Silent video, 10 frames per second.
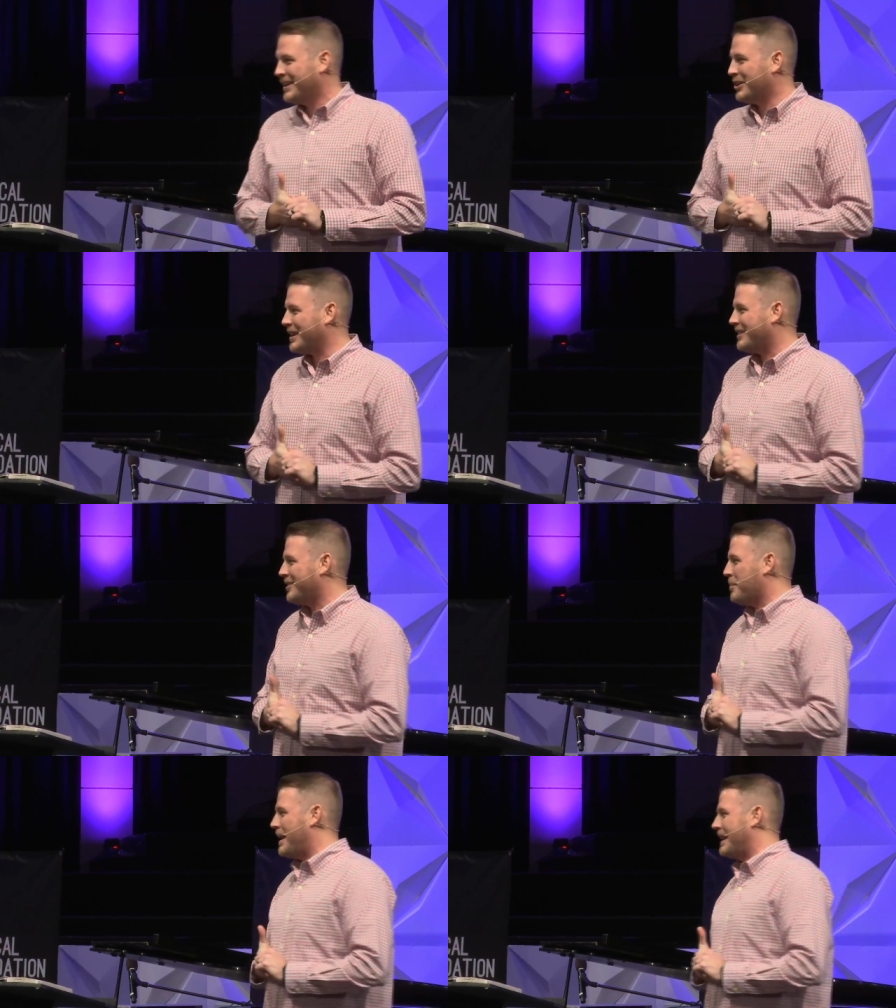Look at
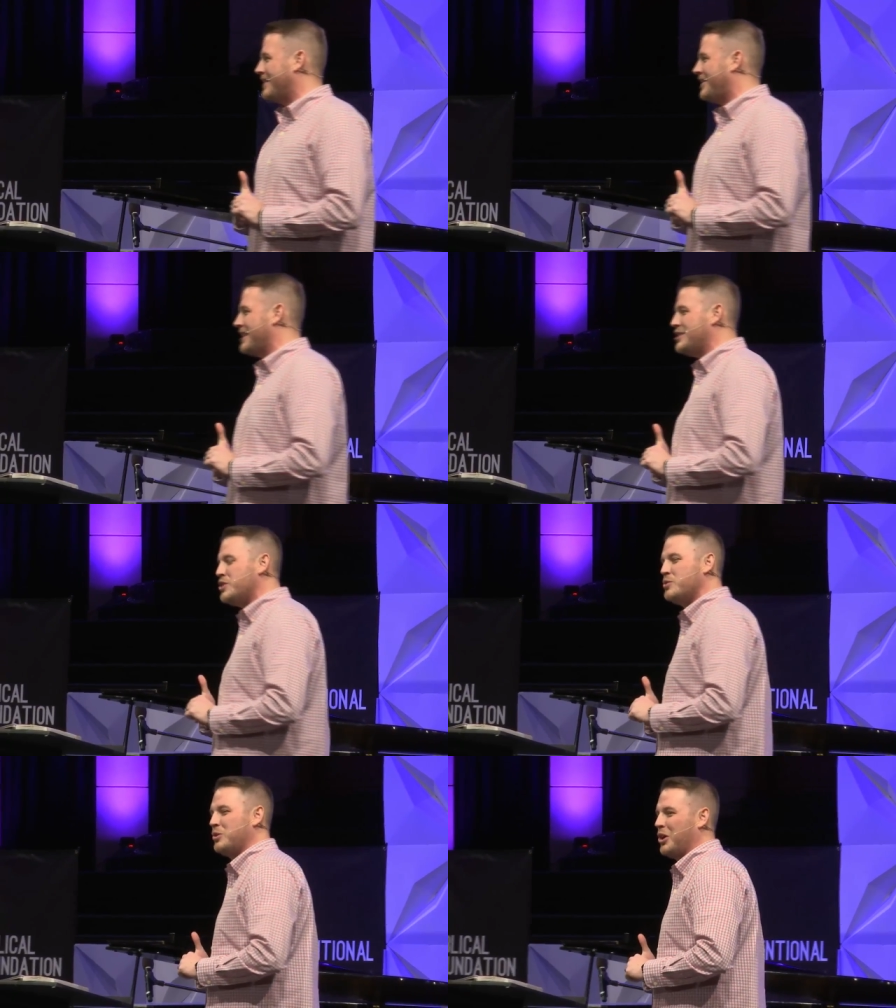somebody and say,
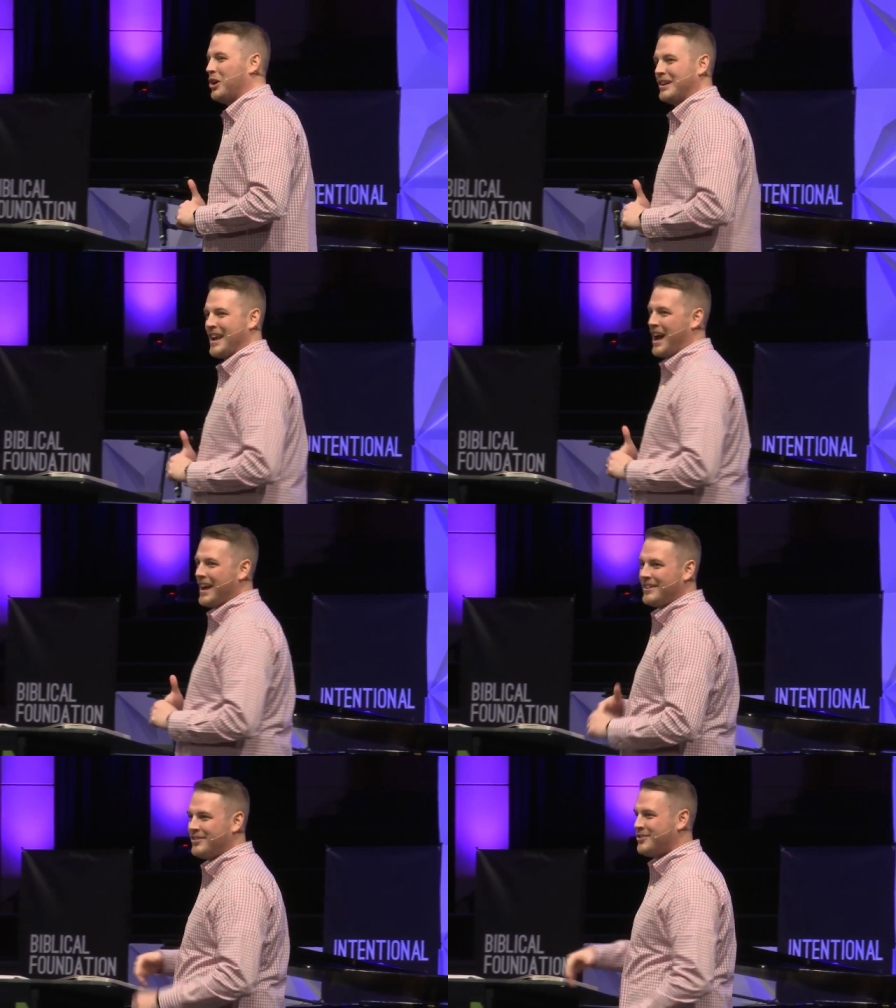You look
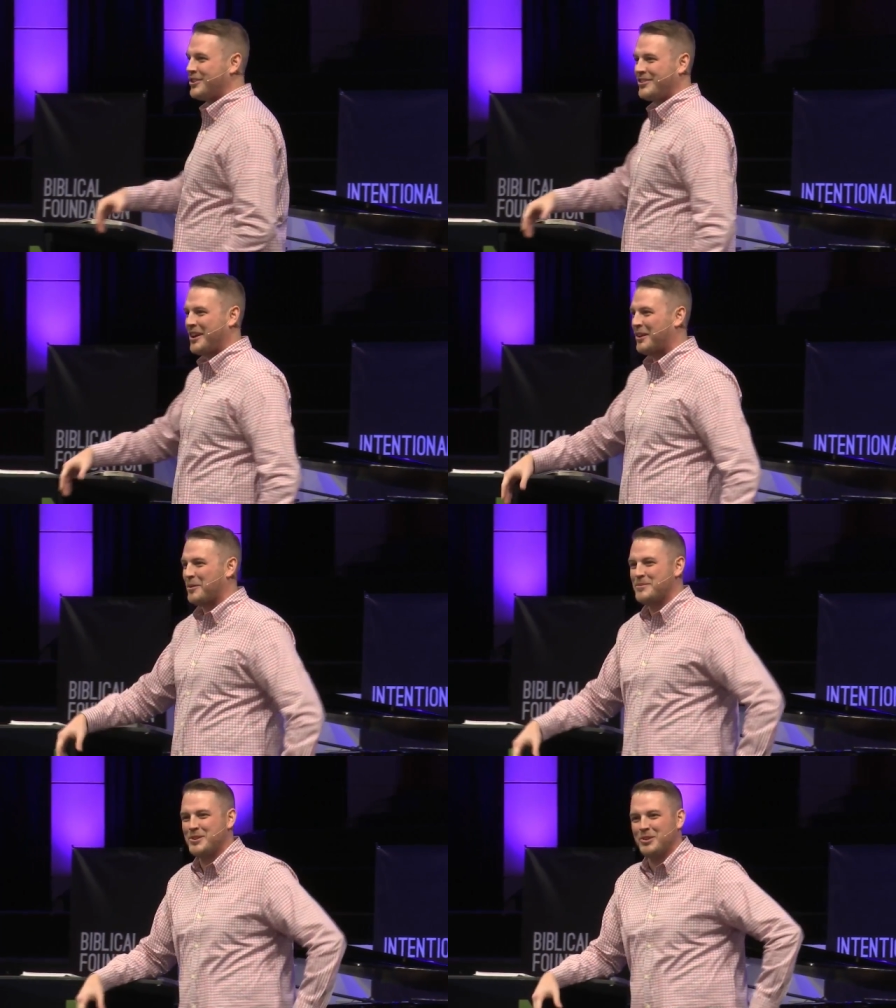nice. Just tell
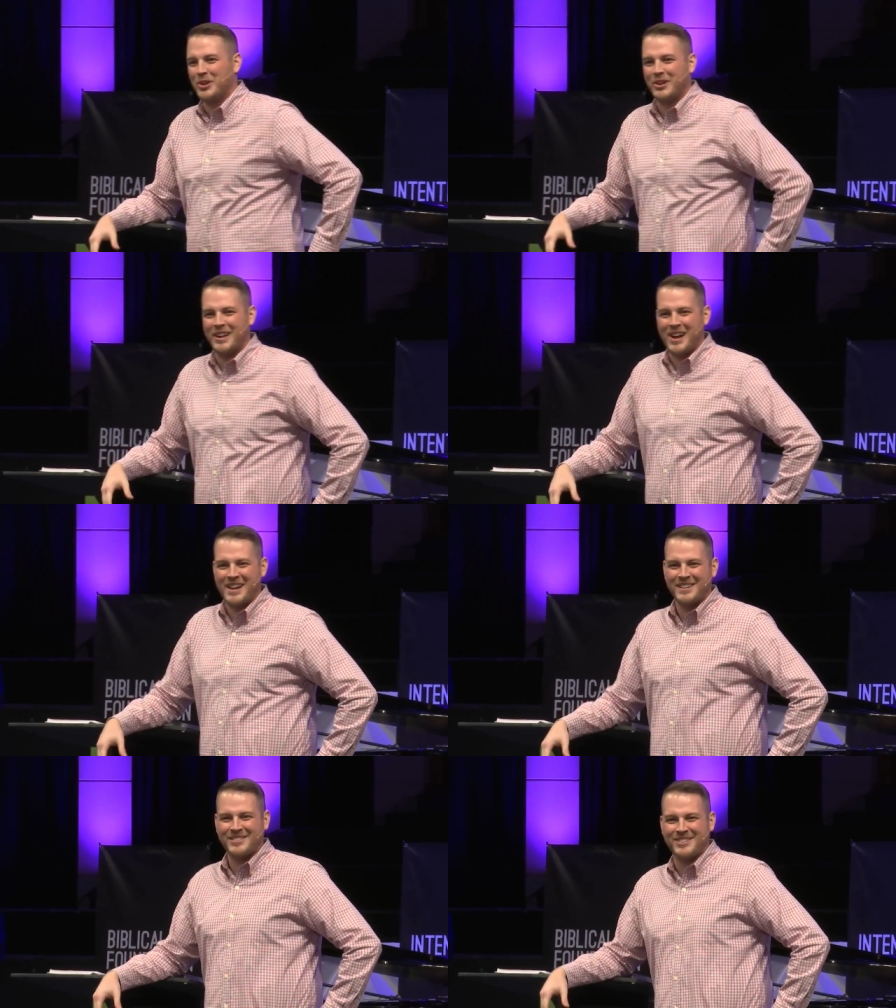them, You look
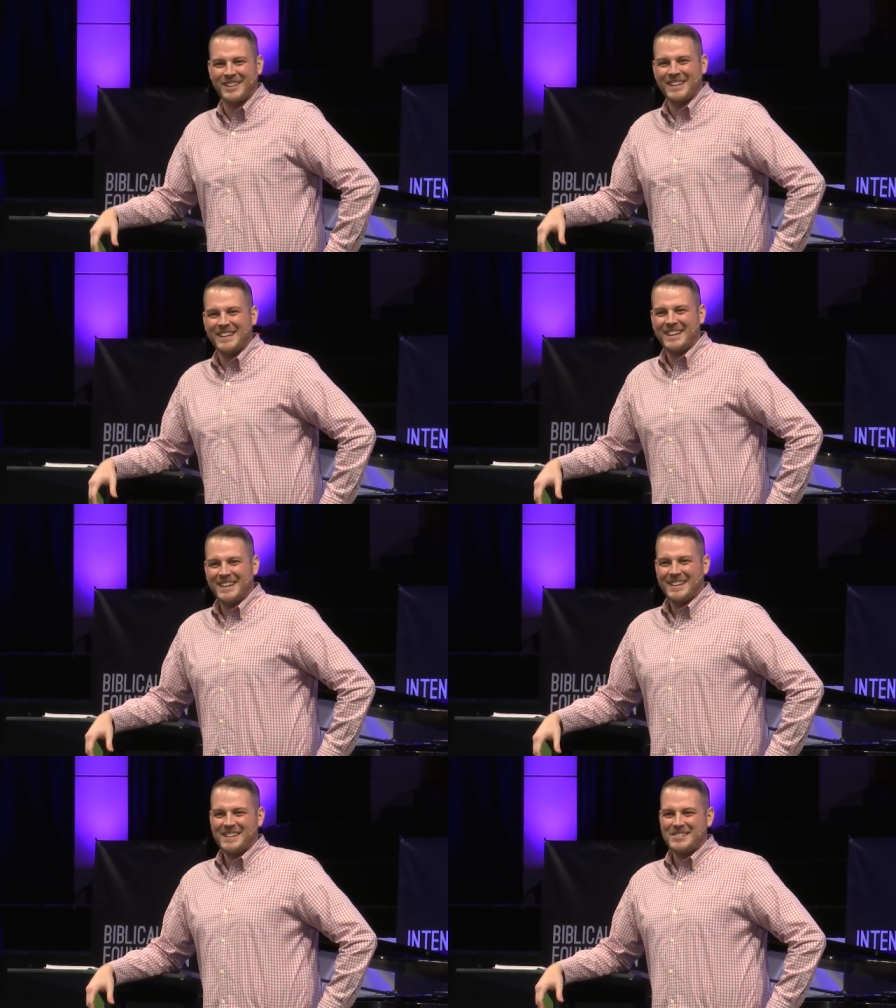nice.
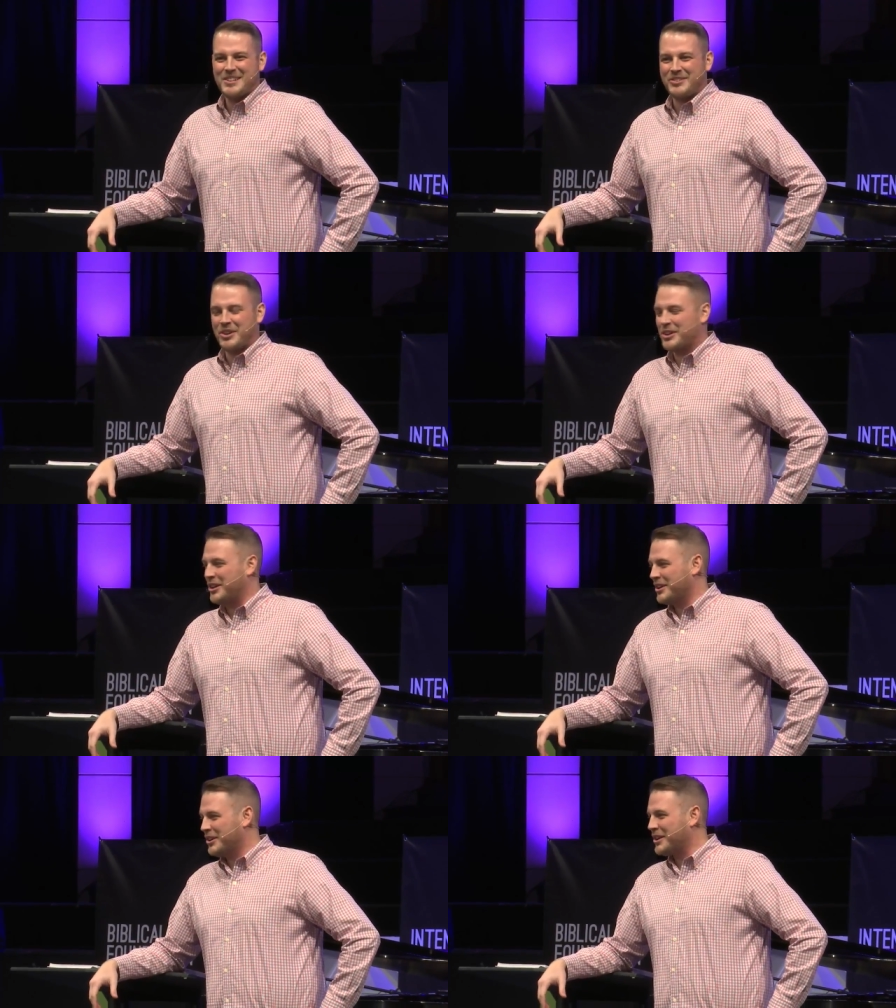Just a
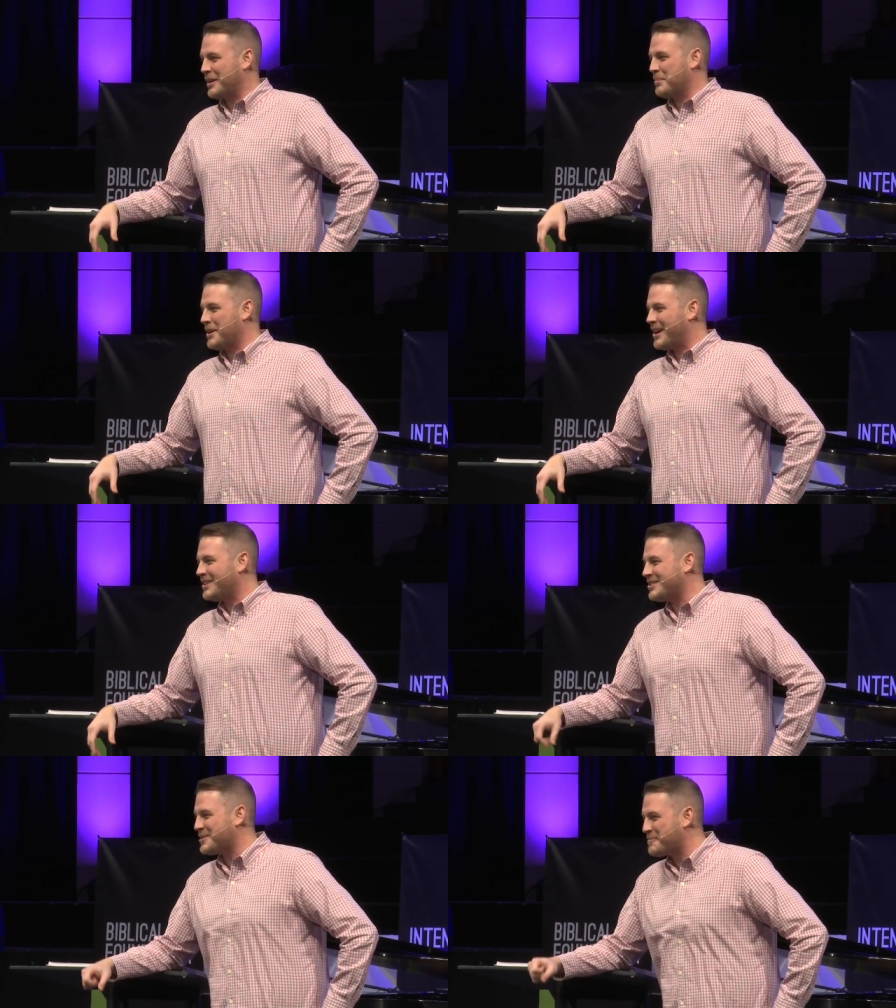good looking
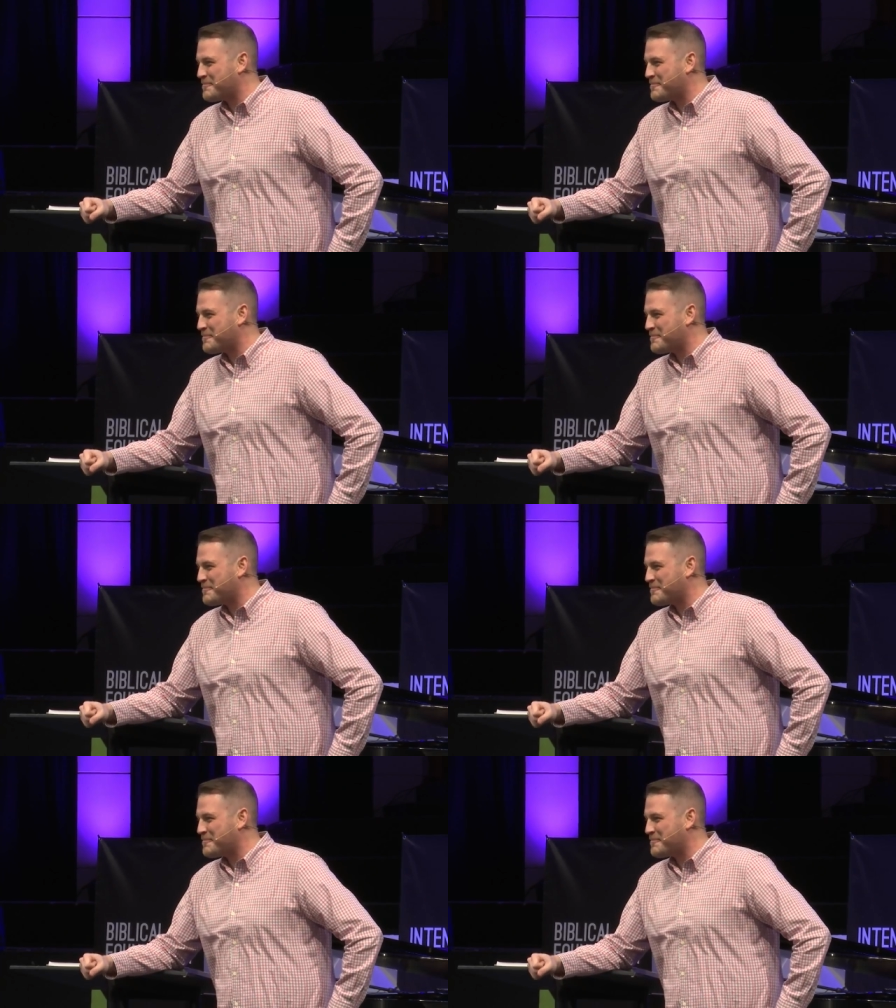bunch.